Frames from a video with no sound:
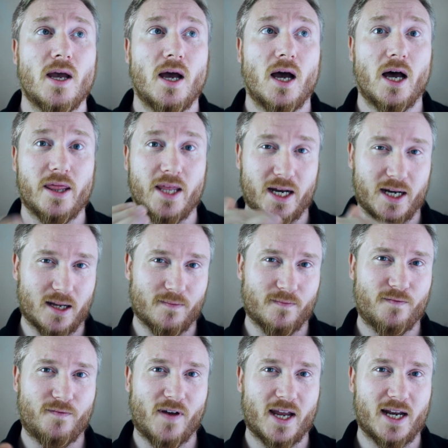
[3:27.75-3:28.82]
and then
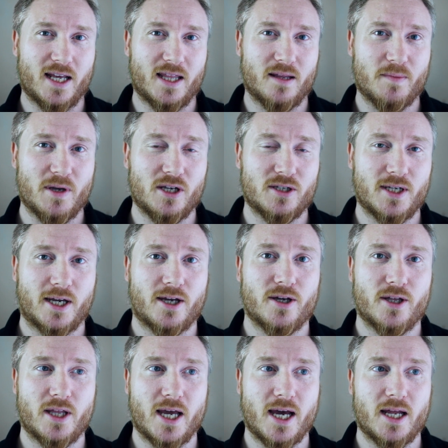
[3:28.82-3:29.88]
fade in the music
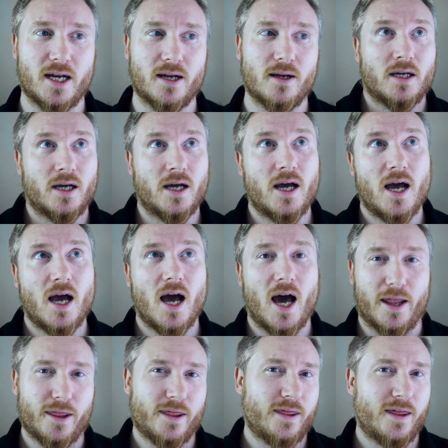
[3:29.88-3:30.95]
at the end. I
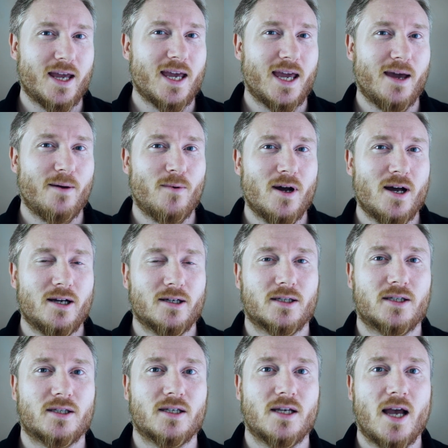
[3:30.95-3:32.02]
think it
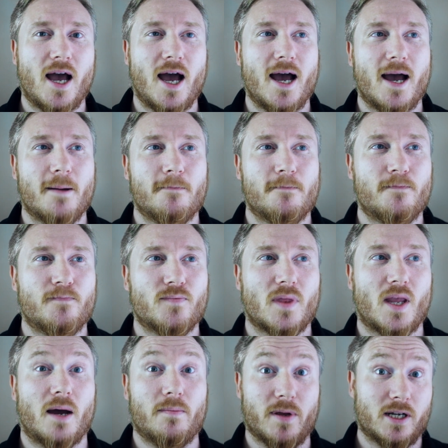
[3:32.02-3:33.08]
works.
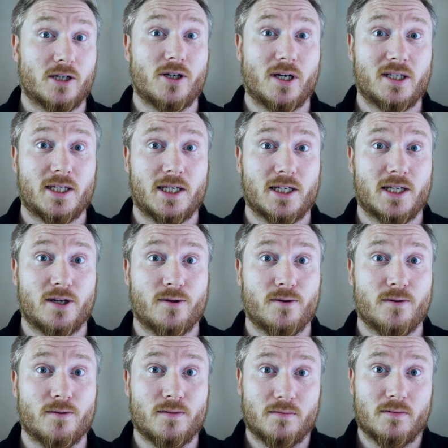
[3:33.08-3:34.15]
I'd be interested
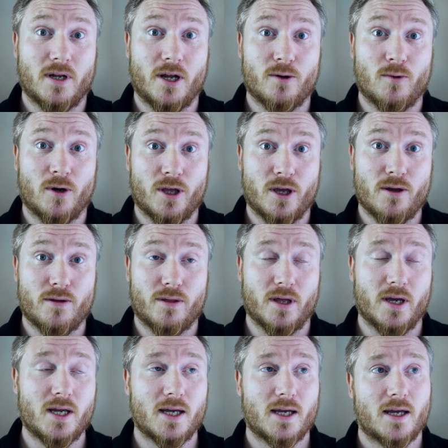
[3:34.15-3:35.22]
to know what you
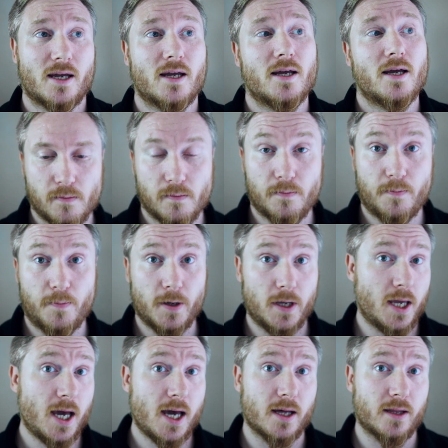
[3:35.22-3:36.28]
think. But
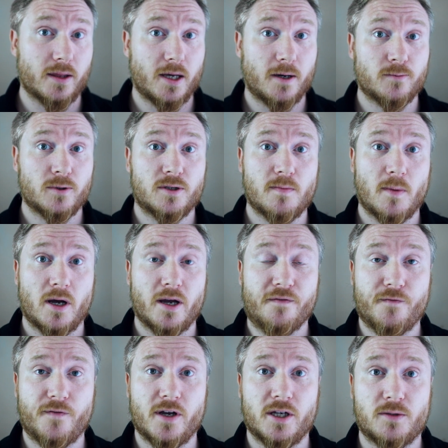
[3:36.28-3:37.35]
that was my
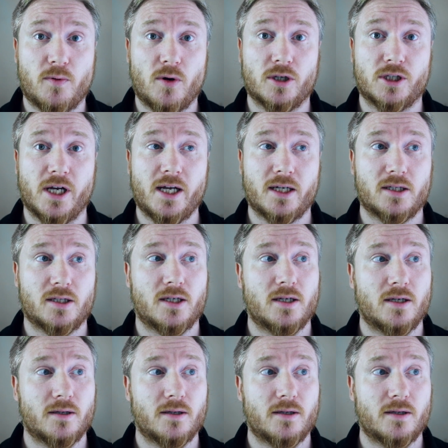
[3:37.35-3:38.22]
first project.